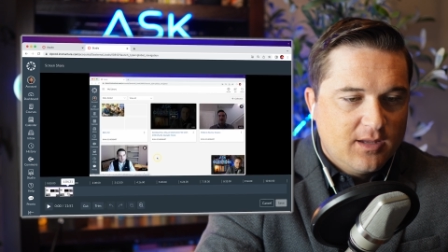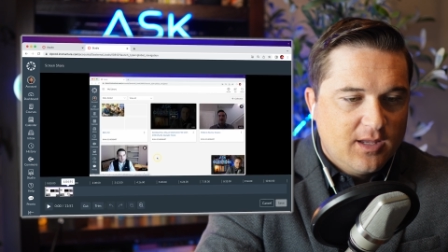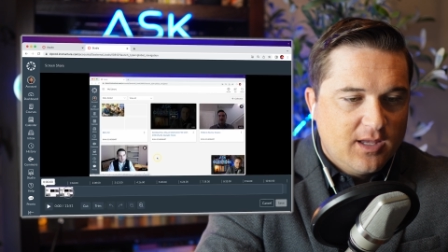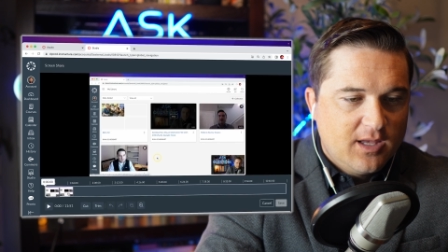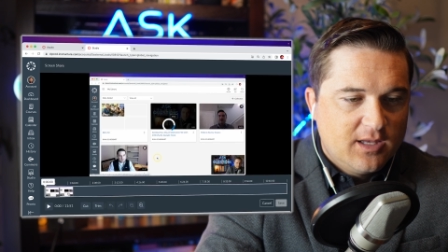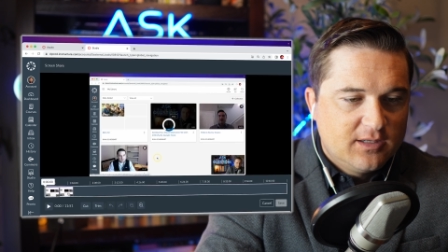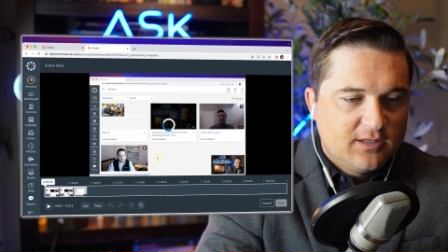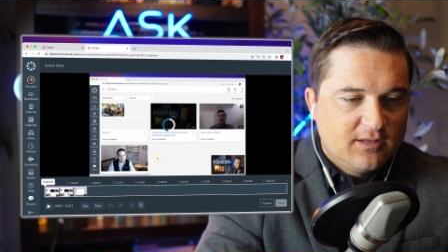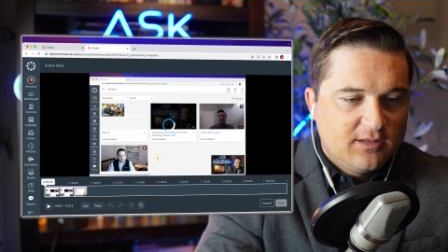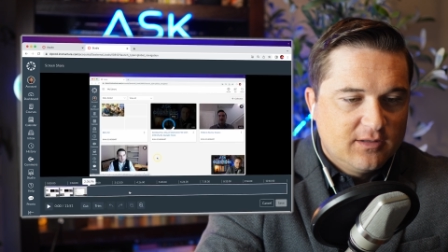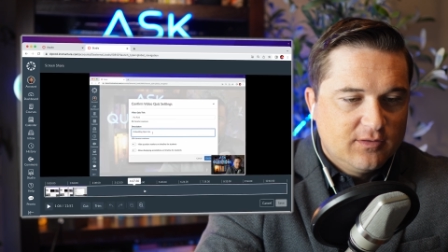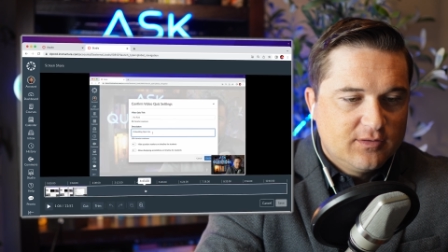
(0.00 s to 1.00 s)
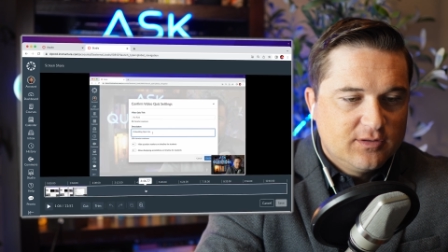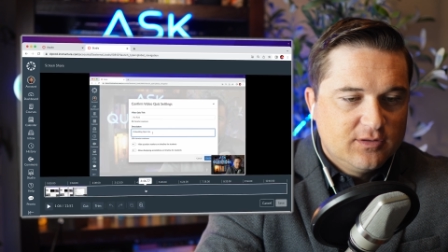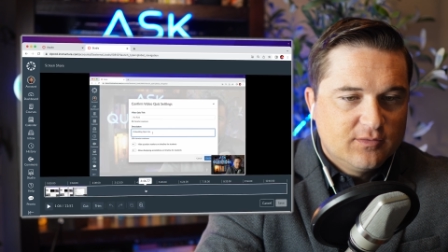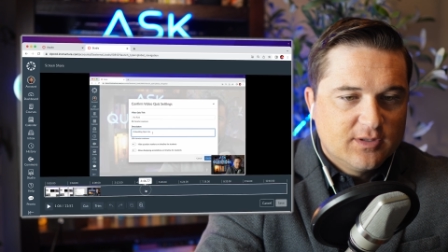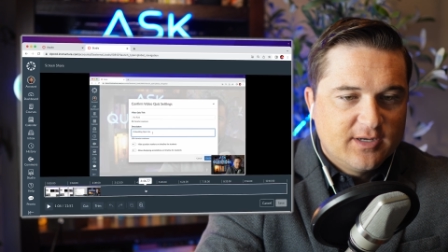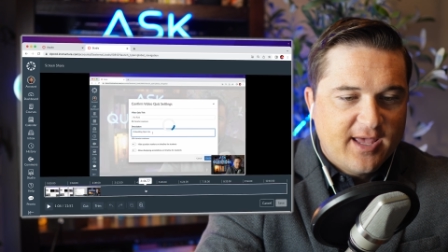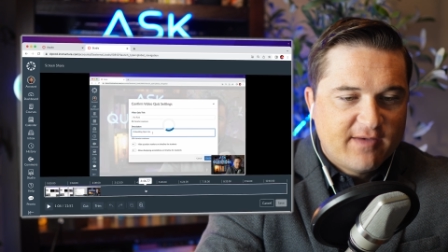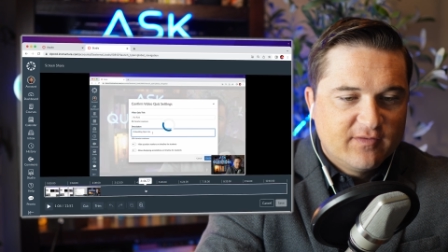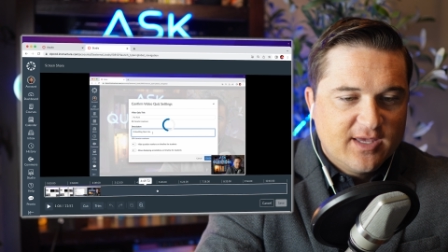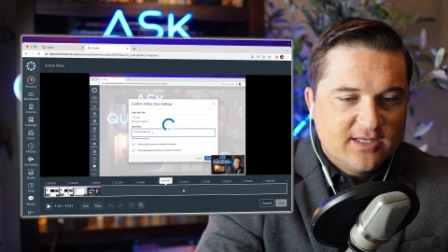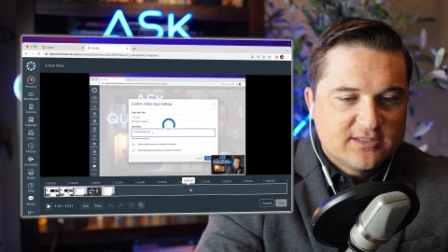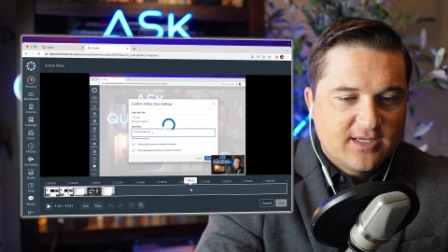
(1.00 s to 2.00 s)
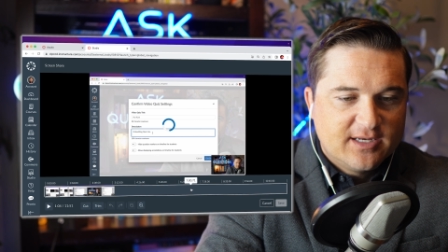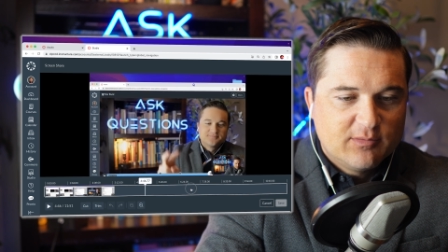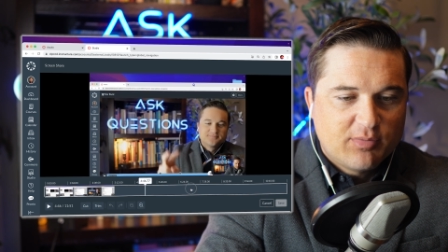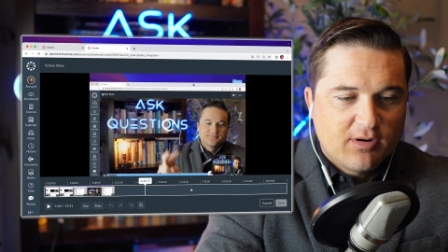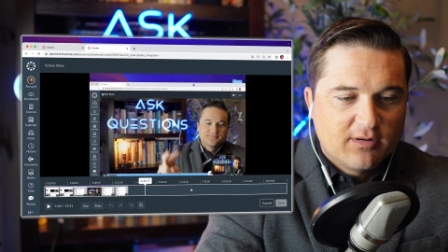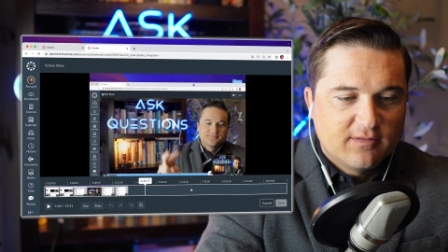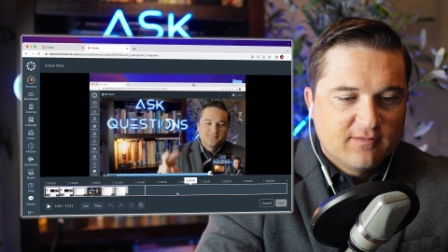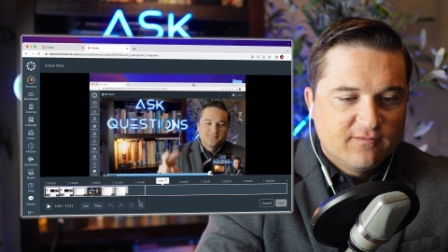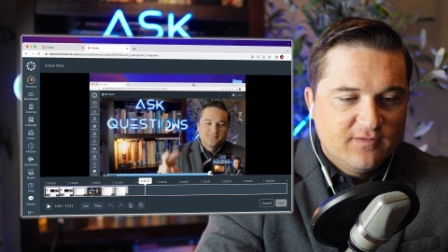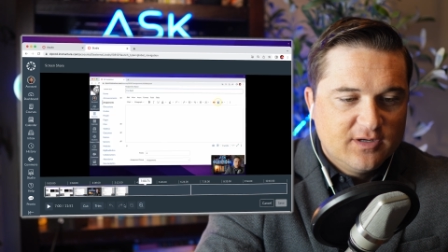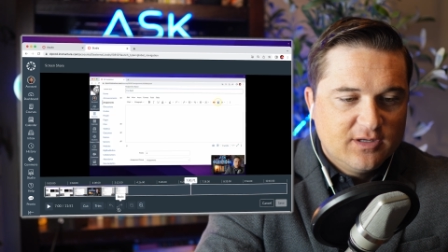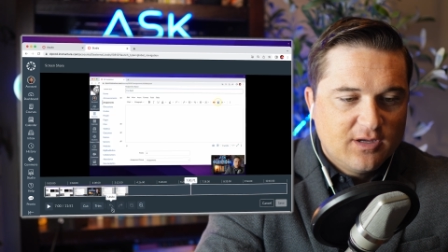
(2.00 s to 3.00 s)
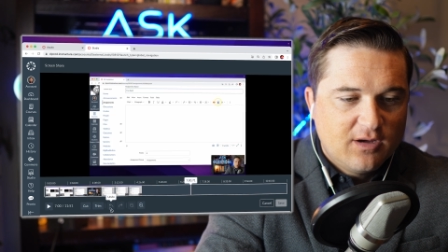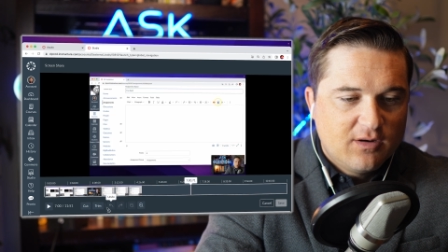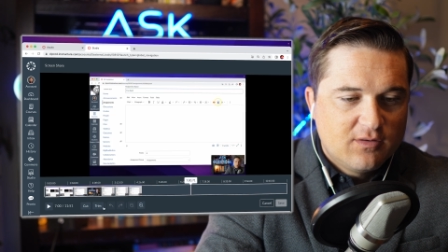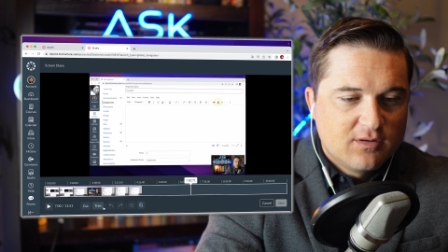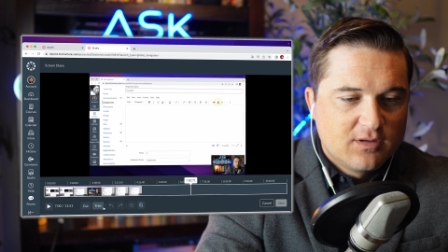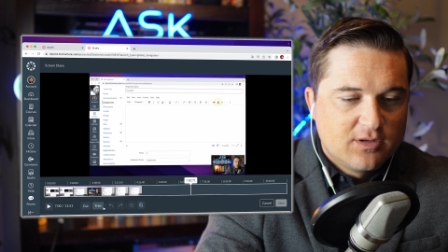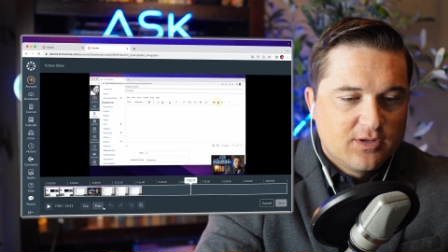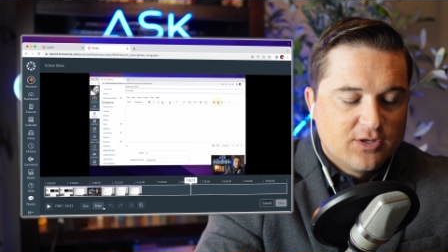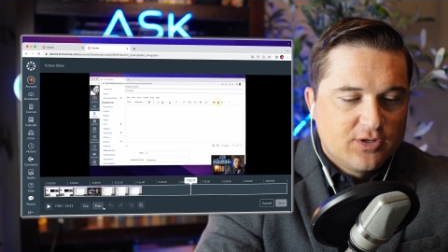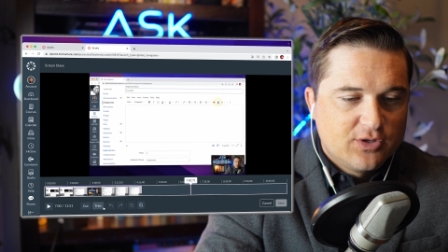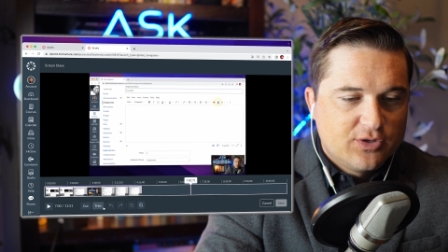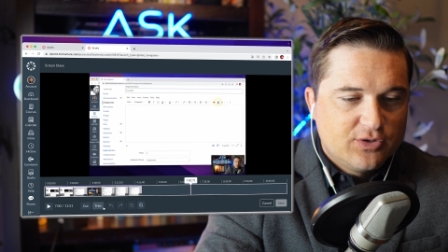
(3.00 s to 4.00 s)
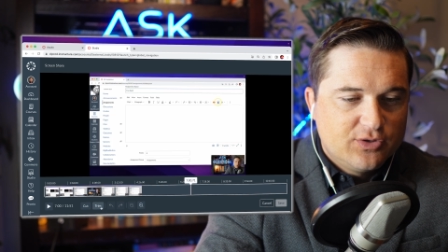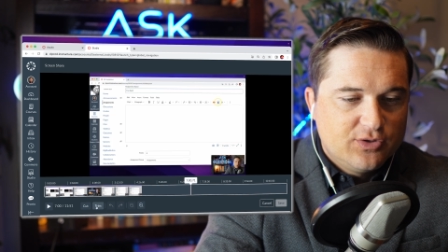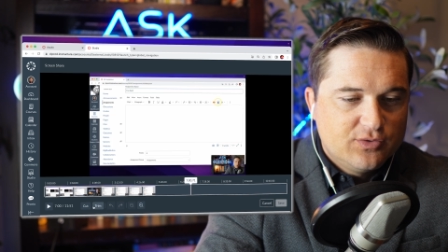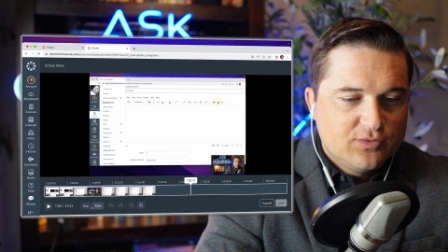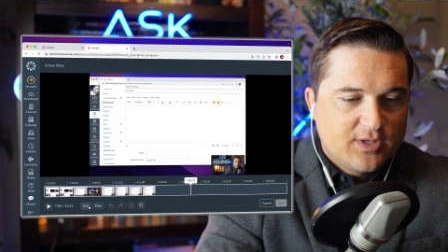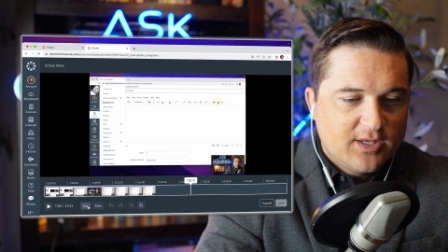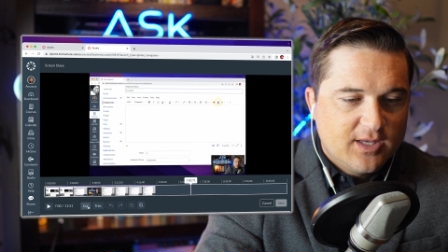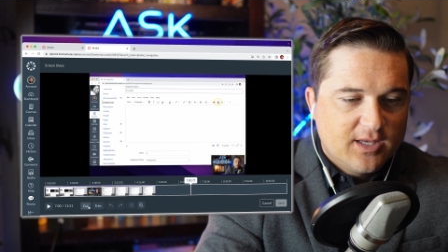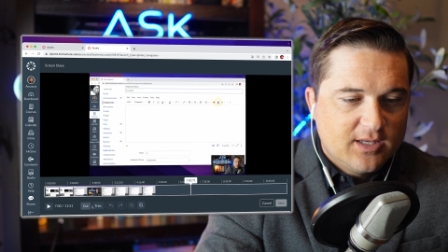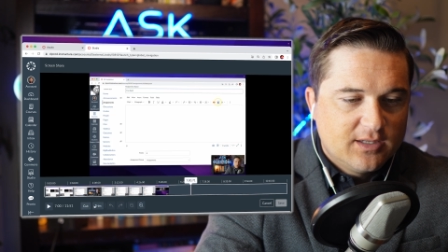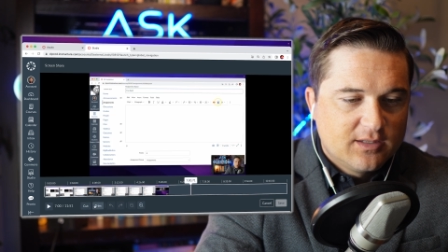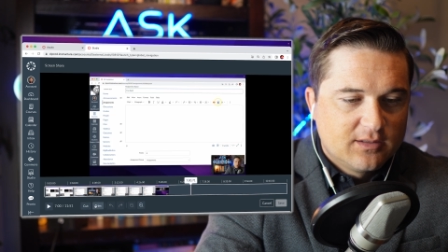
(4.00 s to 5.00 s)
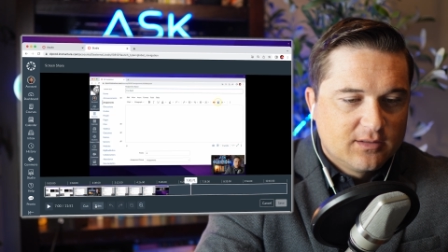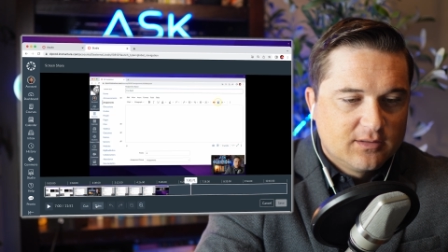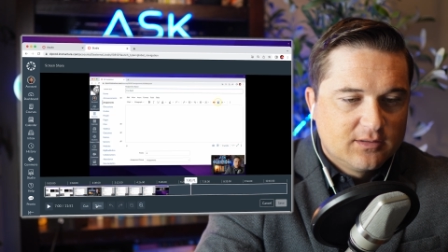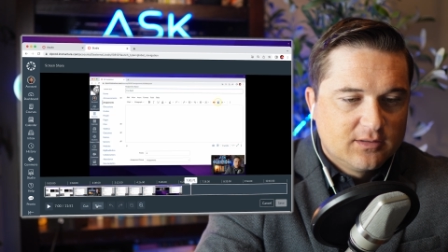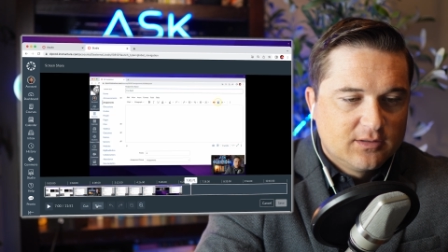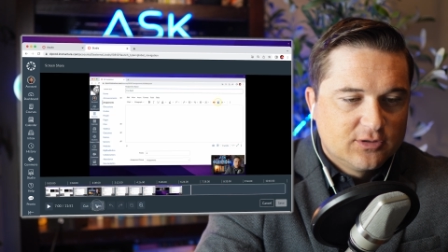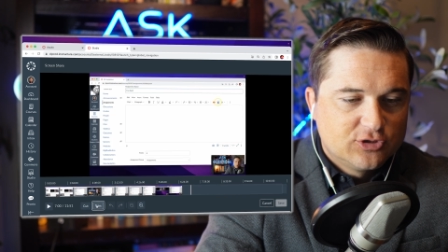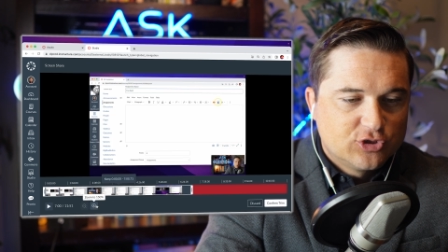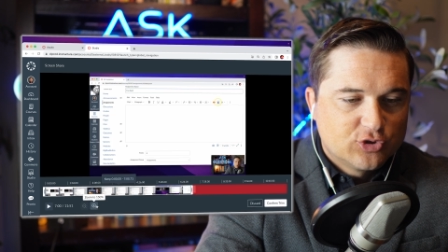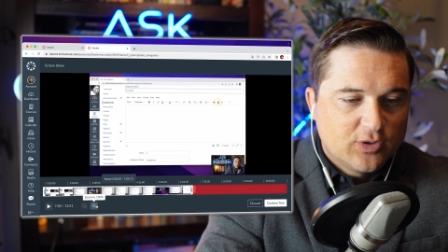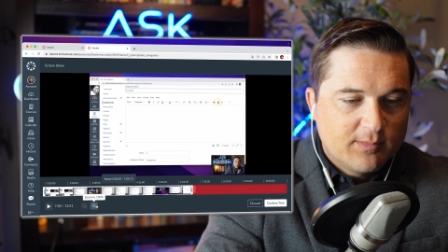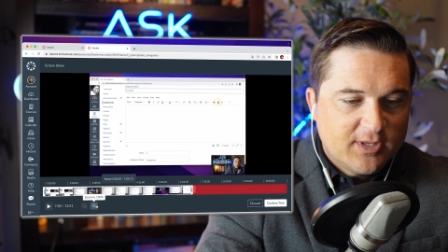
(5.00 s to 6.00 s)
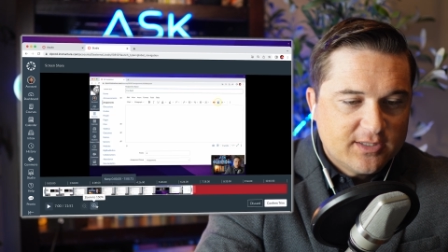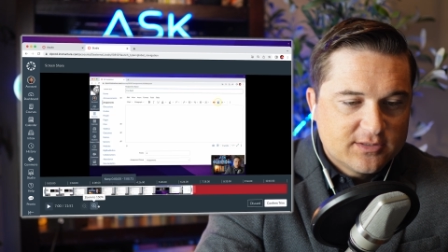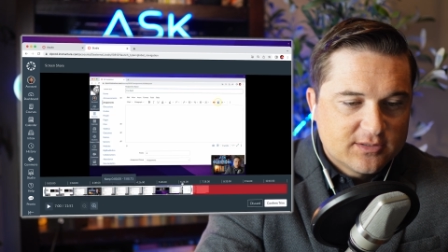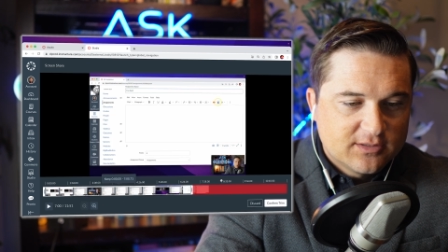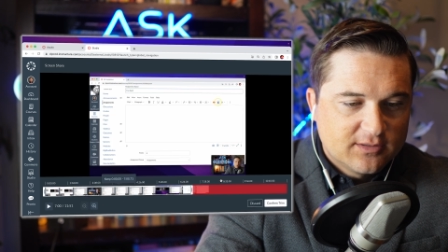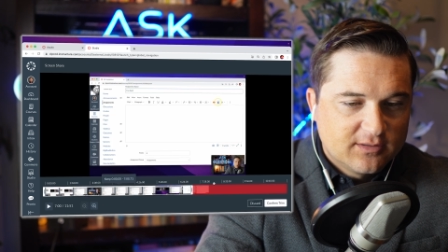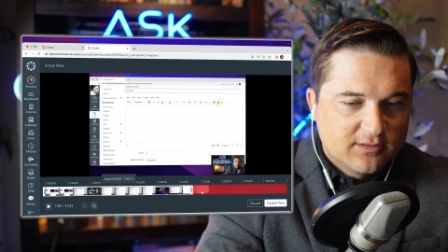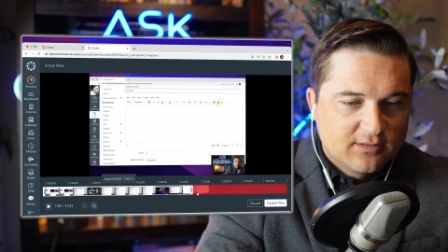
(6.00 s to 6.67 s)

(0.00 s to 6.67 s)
and you can navigate to any part of the video. You can trim it.